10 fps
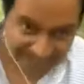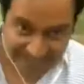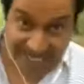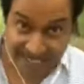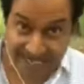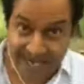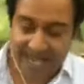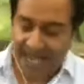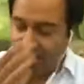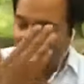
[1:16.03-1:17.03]
in.
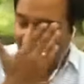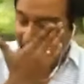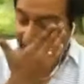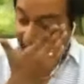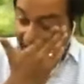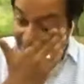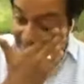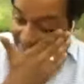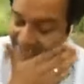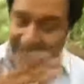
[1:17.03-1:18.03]
Uh, and uh,
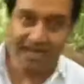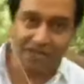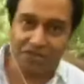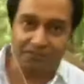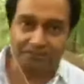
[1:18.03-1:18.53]
he said, Anish,